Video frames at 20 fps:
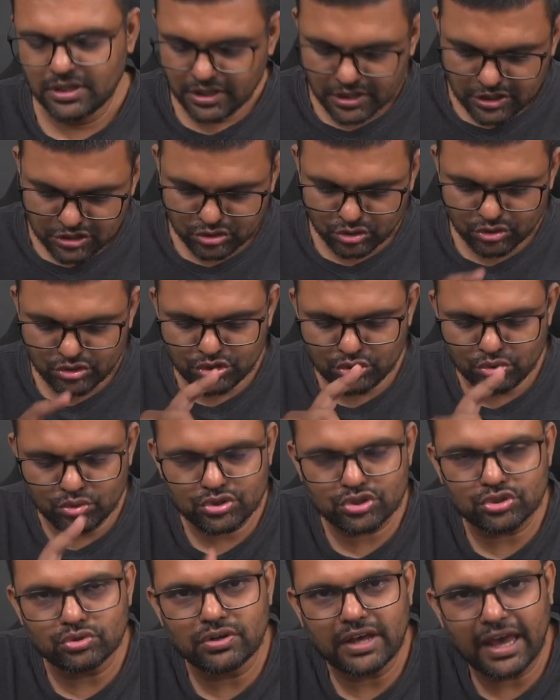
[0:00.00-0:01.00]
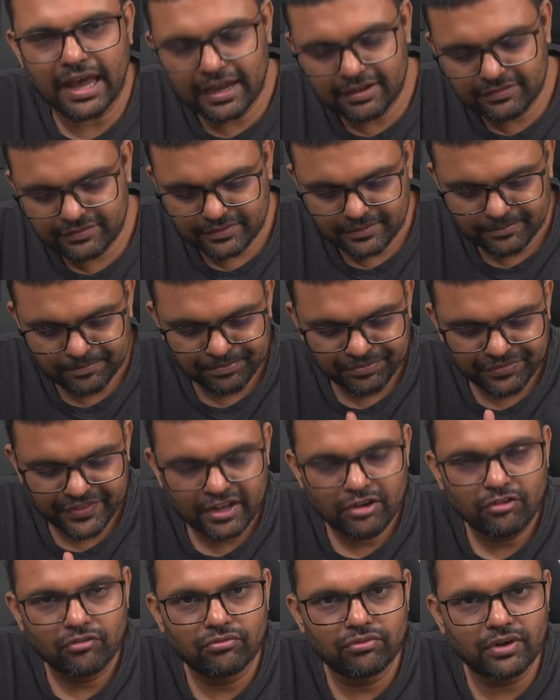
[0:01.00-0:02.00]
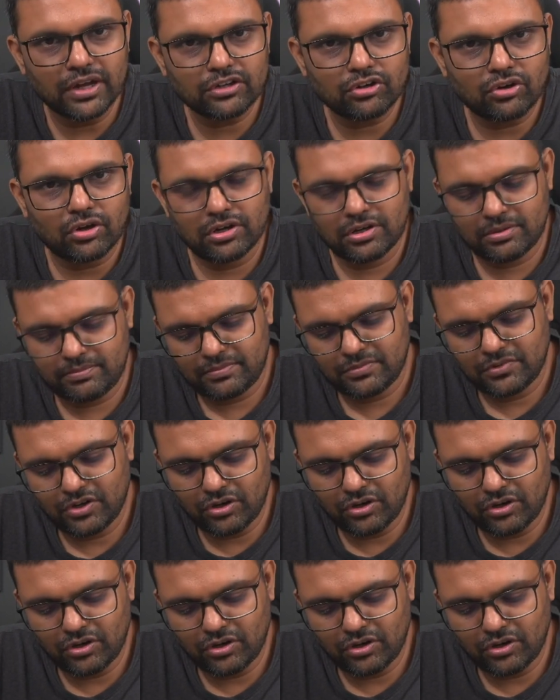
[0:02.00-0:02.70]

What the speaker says: So you should have one column